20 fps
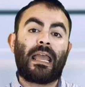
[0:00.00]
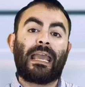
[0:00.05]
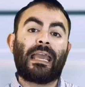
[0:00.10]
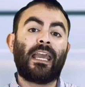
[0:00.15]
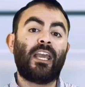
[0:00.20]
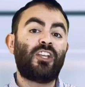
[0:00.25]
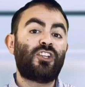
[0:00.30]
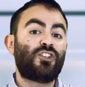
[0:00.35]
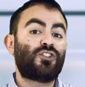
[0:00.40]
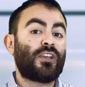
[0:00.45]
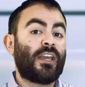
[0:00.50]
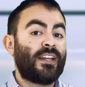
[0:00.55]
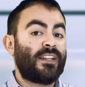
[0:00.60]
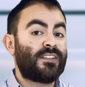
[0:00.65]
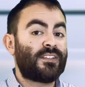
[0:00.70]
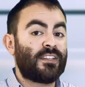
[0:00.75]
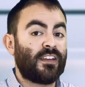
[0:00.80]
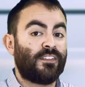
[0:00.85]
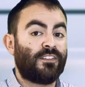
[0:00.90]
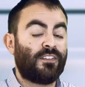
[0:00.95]
Each state
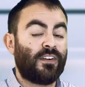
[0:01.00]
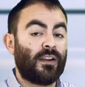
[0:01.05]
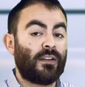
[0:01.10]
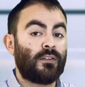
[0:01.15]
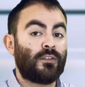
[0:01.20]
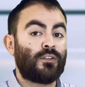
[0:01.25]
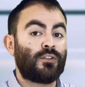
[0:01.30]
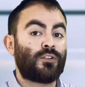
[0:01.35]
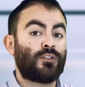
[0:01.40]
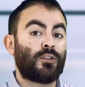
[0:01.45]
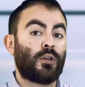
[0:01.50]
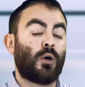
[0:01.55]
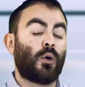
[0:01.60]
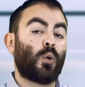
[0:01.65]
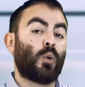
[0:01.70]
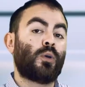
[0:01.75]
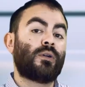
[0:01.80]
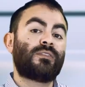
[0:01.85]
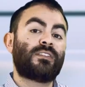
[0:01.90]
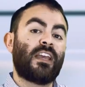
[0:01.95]
is different,
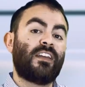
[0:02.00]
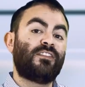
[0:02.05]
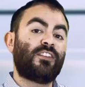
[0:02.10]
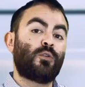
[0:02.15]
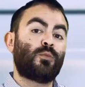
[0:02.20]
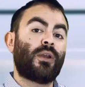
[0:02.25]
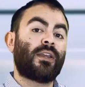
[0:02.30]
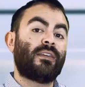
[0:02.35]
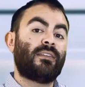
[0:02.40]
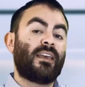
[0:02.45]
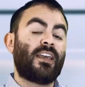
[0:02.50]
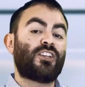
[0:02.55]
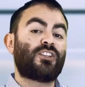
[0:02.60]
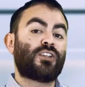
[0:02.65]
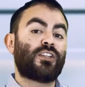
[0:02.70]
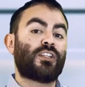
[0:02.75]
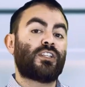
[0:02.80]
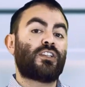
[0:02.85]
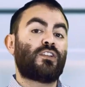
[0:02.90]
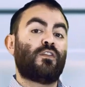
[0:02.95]
so safety
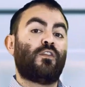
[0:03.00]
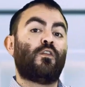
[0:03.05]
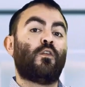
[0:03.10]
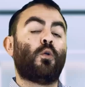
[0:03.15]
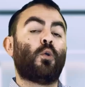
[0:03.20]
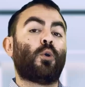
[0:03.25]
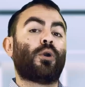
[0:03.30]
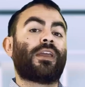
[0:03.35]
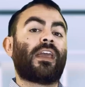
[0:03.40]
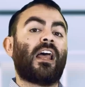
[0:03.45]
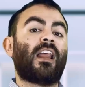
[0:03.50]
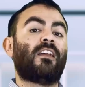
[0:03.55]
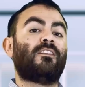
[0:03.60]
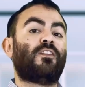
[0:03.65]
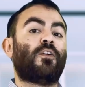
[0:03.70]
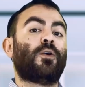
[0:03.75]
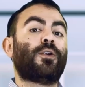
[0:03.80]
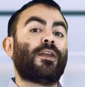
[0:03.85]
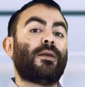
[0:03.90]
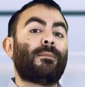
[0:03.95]
regulations for
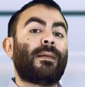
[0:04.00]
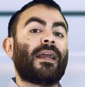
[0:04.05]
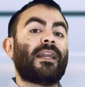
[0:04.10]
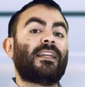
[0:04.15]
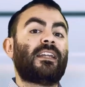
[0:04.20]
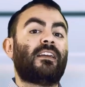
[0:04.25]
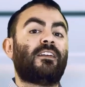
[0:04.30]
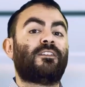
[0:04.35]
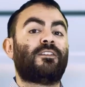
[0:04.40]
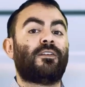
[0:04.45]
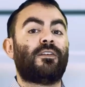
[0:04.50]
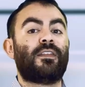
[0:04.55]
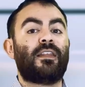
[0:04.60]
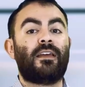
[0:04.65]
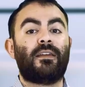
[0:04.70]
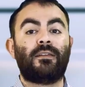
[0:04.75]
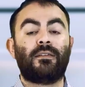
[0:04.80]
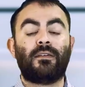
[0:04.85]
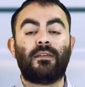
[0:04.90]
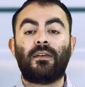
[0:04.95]
California might differ
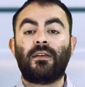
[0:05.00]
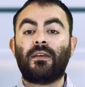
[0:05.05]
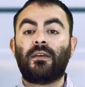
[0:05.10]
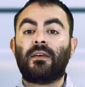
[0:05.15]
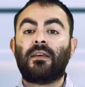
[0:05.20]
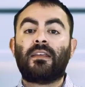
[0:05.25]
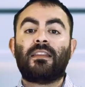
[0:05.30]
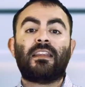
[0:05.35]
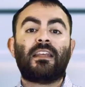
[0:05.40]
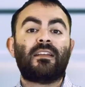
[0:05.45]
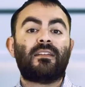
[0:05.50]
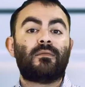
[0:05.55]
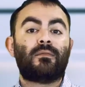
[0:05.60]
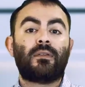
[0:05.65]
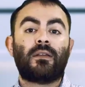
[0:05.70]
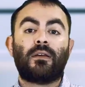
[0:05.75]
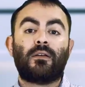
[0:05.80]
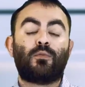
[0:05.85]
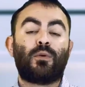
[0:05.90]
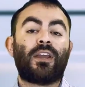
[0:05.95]
than
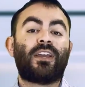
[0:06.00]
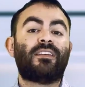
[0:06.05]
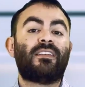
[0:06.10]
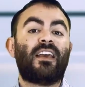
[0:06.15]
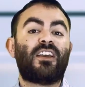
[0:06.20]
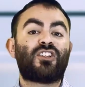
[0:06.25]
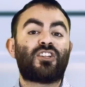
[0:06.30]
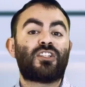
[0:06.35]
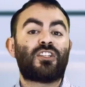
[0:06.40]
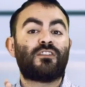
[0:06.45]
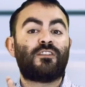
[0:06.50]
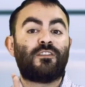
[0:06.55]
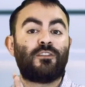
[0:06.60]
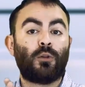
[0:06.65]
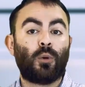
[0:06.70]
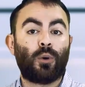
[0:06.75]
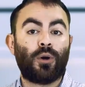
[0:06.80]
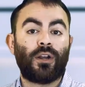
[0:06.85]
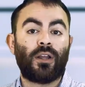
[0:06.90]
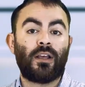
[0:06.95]
the regulations in
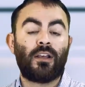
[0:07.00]
Florida.